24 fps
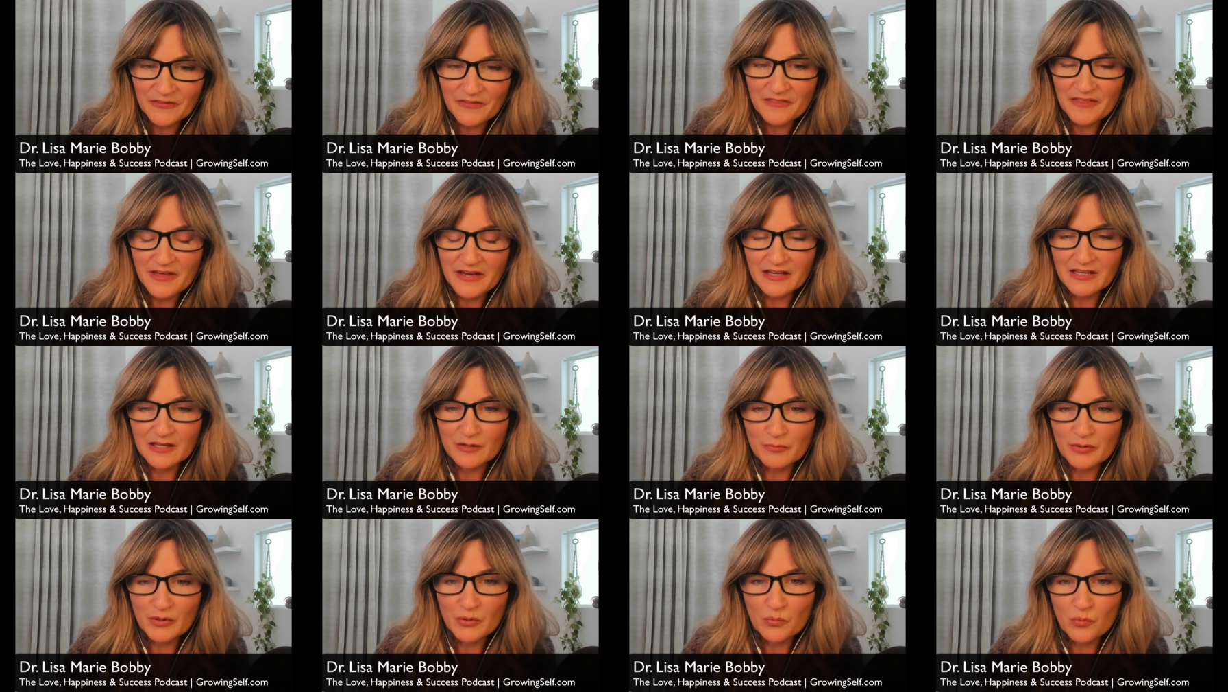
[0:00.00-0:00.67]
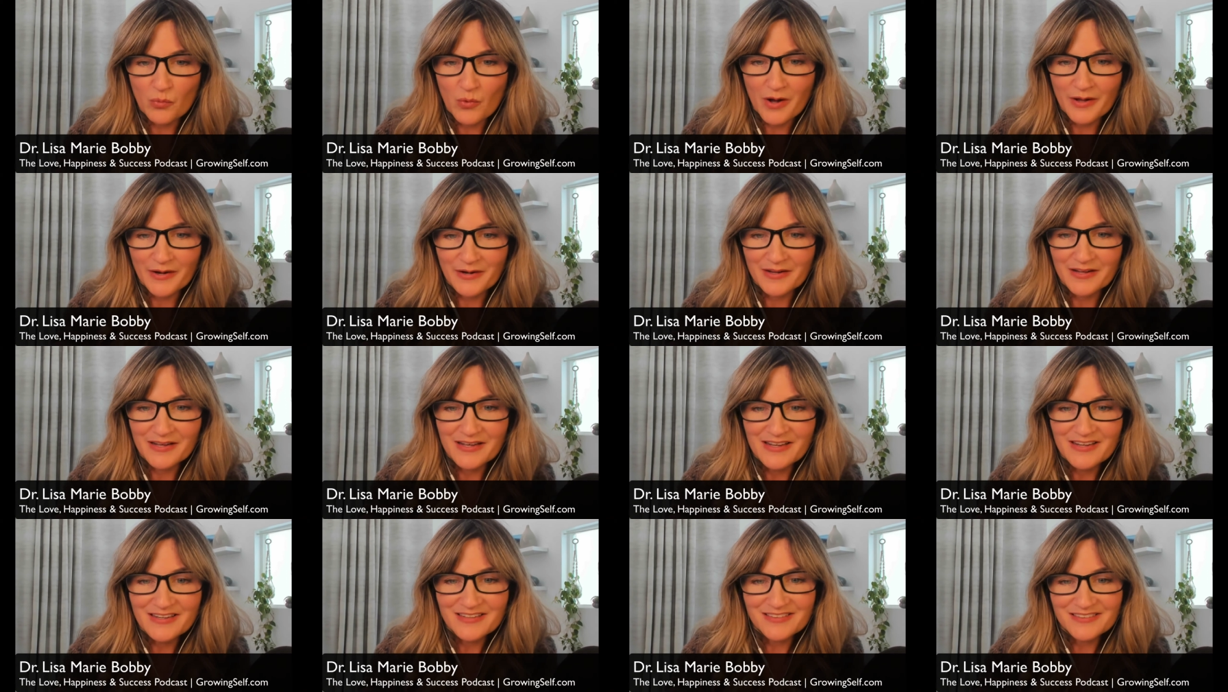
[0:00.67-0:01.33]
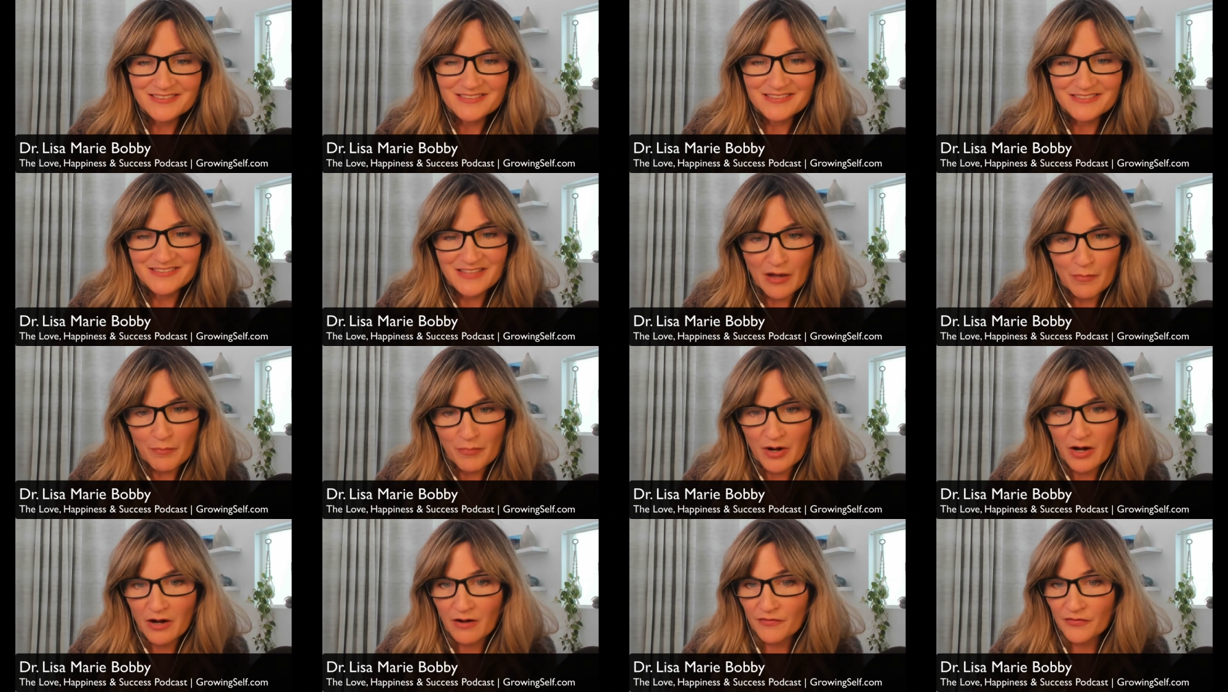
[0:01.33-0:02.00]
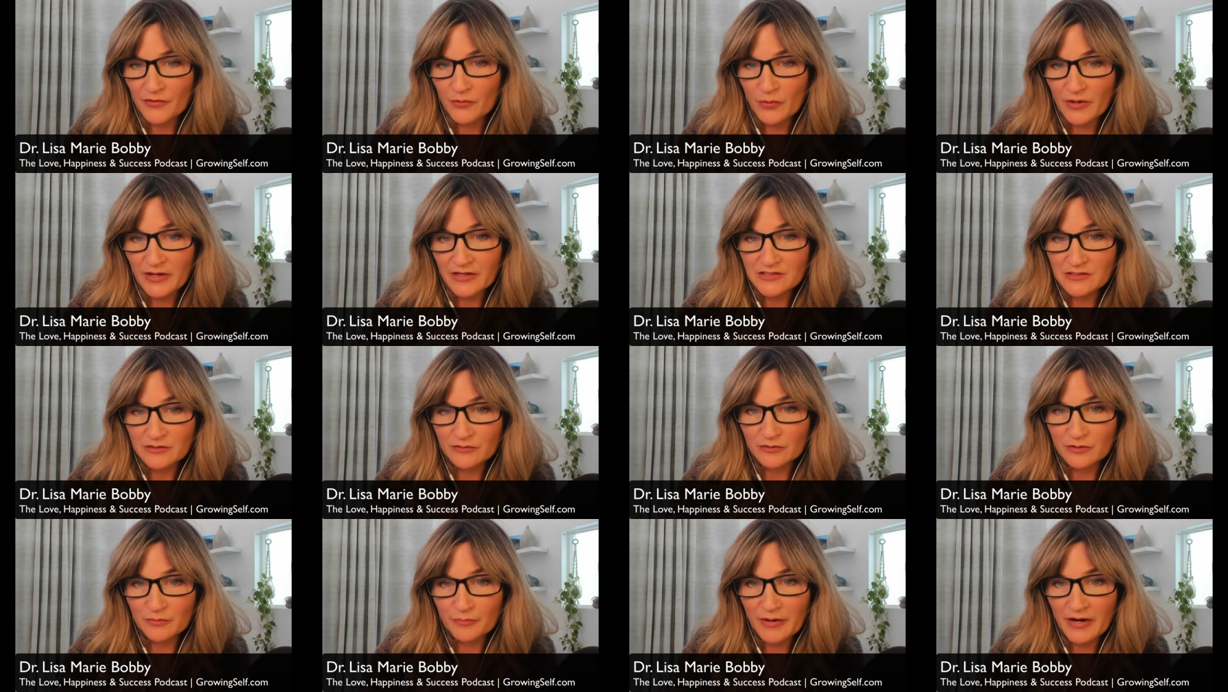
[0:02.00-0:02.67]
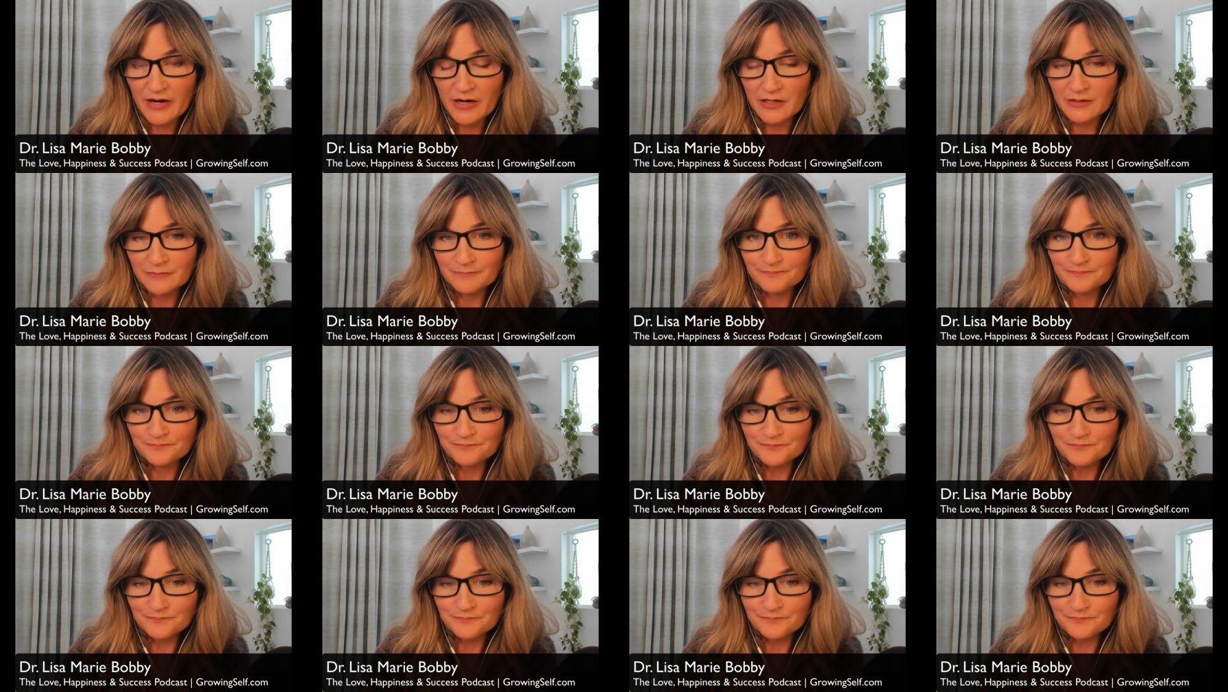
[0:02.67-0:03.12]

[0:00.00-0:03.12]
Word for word: that that can be one step on the way to repair.